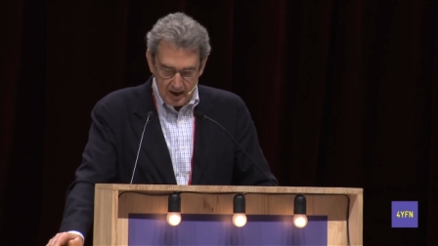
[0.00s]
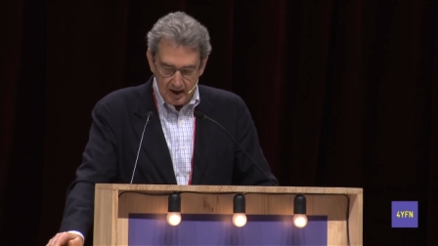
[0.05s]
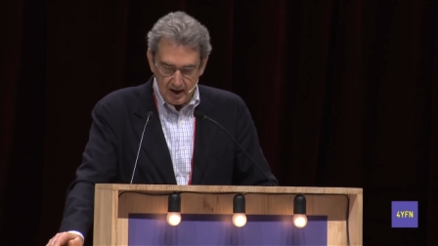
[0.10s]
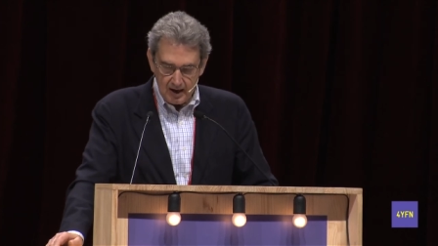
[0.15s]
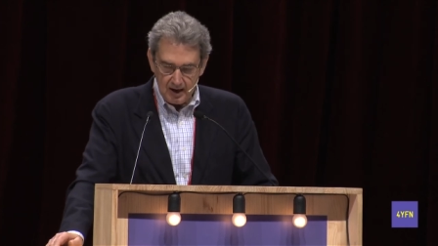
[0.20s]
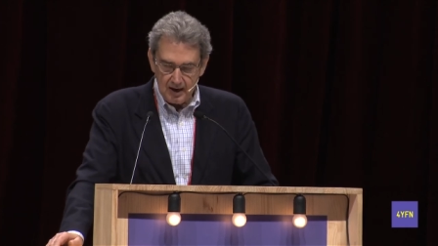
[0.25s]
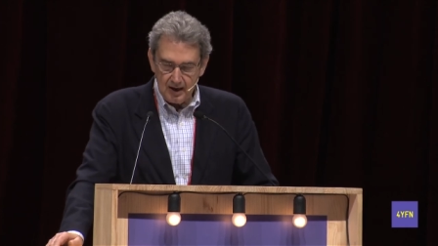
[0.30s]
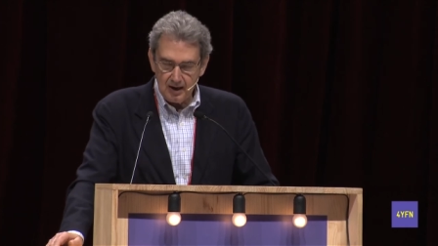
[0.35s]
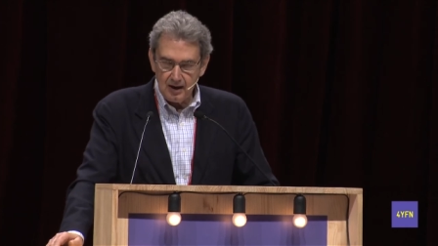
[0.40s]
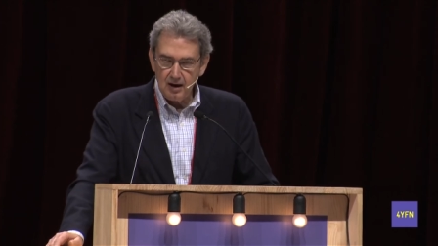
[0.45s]

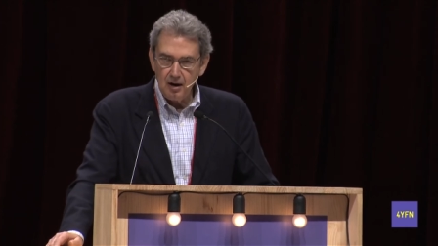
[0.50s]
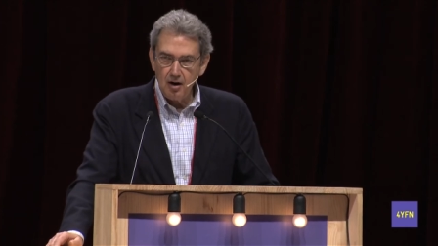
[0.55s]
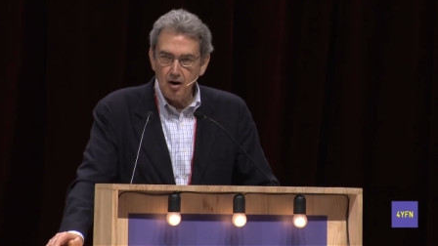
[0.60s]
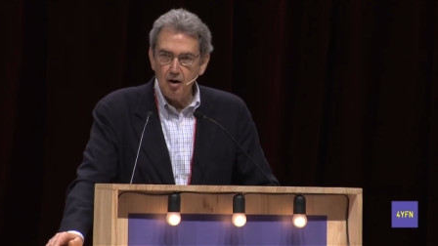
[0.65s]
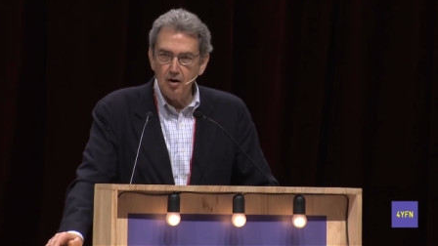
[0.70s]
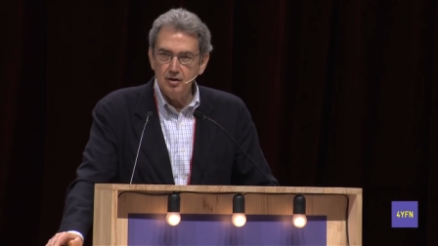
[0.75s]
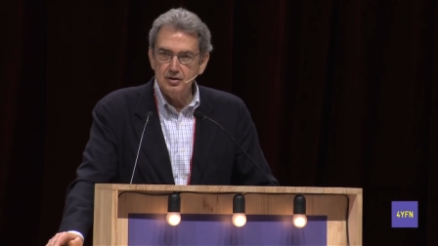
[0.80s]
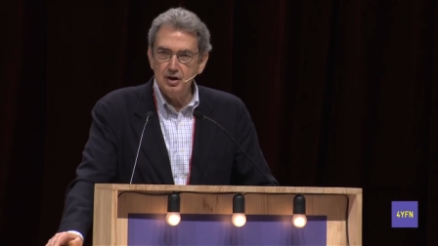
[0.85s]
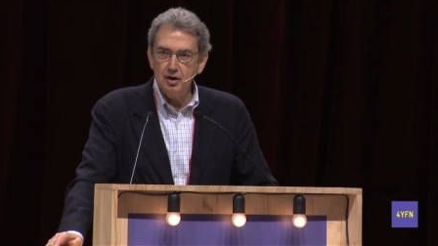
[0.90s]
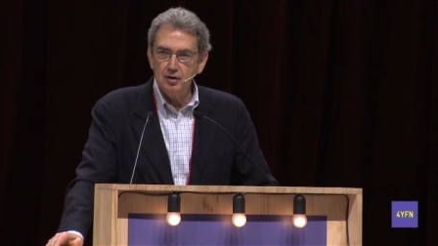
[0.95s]
Uh,
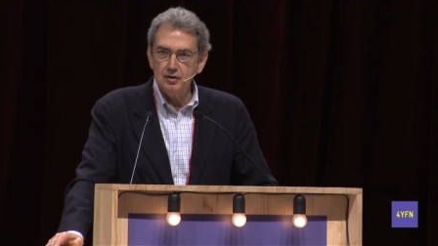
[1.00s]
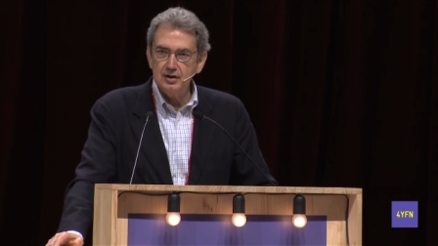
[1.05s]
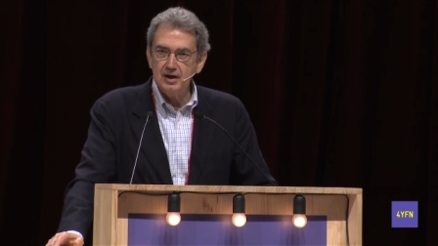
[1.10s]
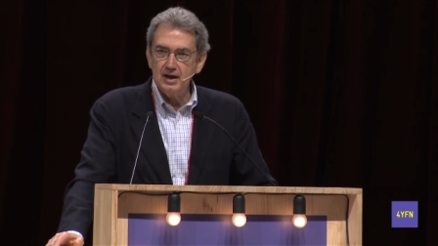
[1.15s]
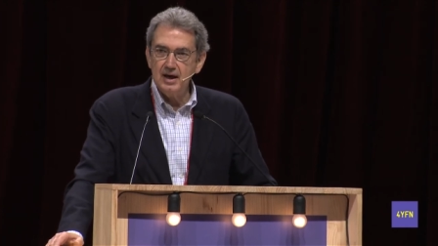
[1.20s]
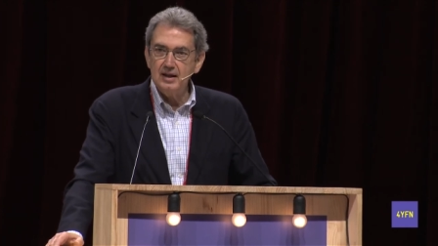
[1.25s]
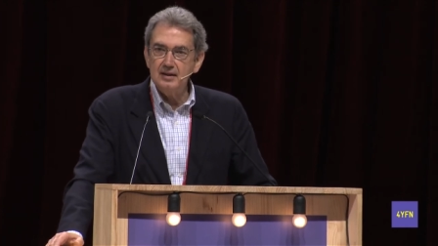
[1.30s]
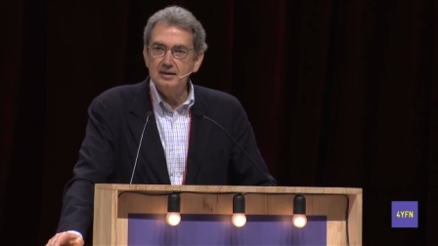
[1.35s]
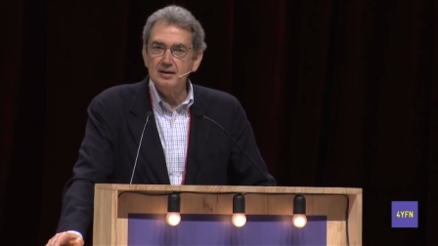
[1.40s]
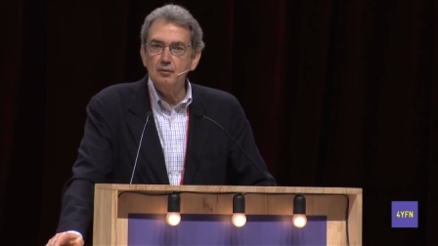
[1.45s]
on the other
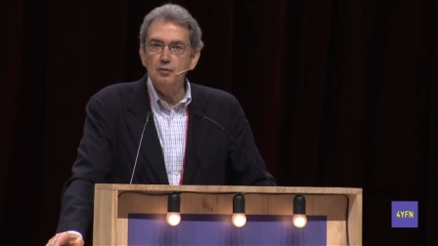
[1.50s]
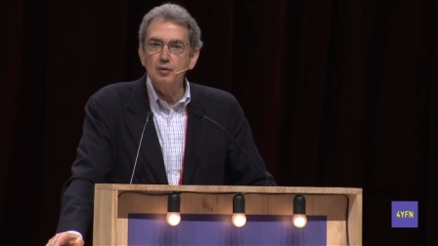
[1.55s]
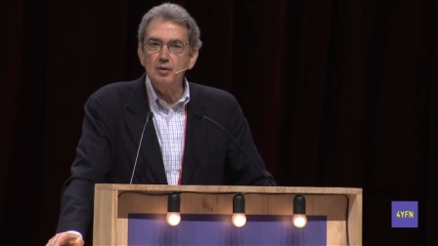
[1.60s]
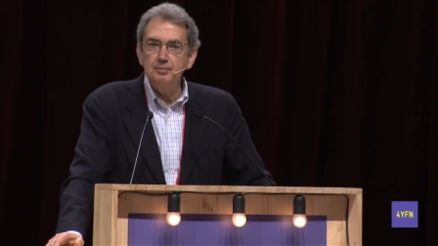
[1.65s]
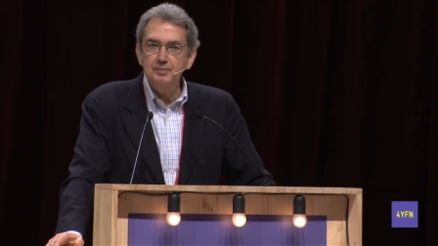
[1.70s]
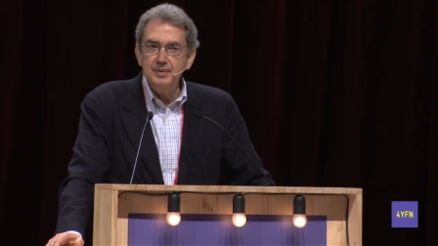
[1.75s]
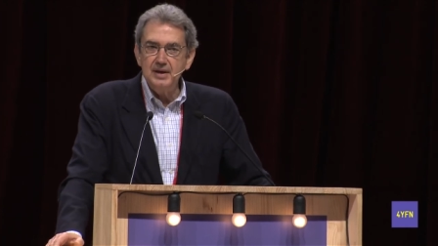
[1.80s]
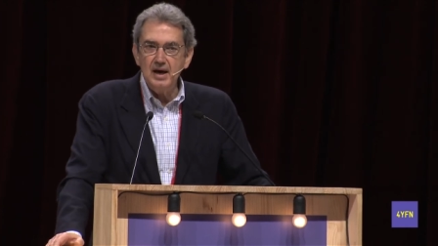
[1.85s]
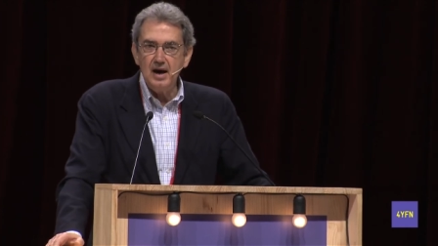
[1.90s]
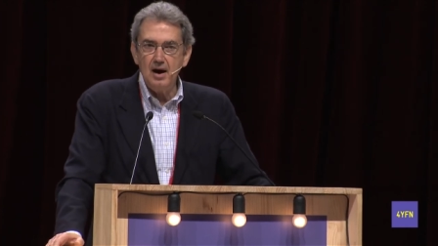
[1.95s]
hand, there will
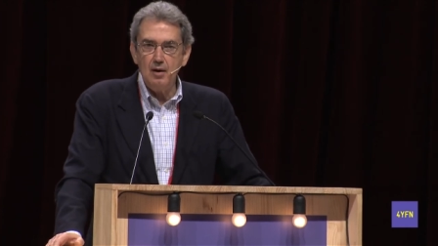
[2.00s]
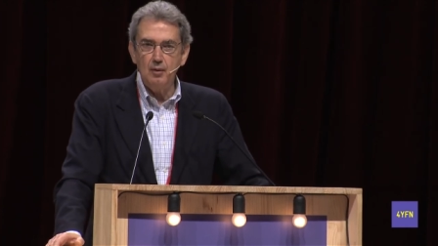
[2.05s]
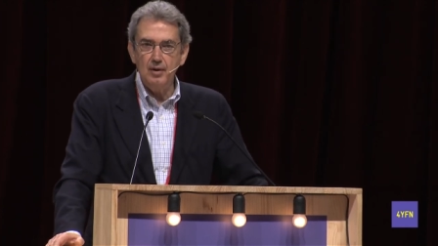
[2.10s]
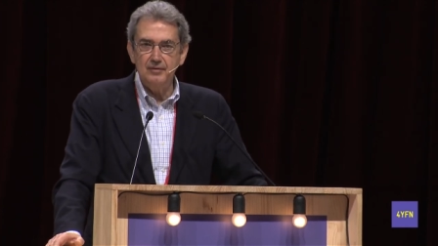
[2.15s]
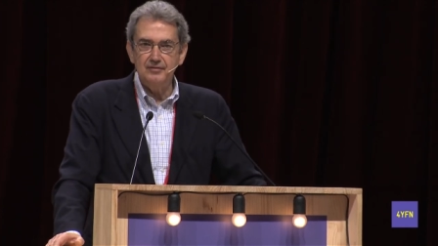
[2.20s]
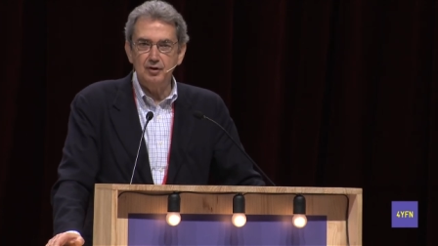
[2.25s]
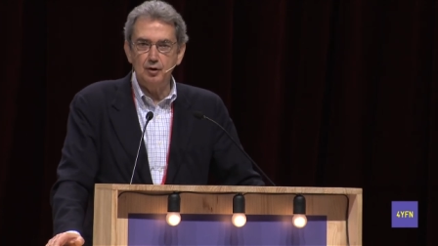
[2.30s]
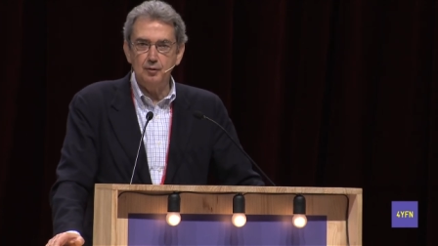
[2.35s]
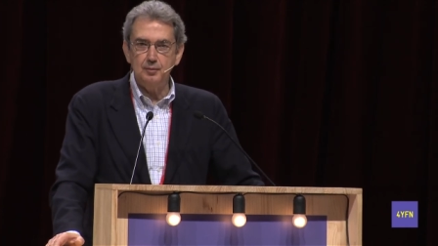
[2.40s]
be, however,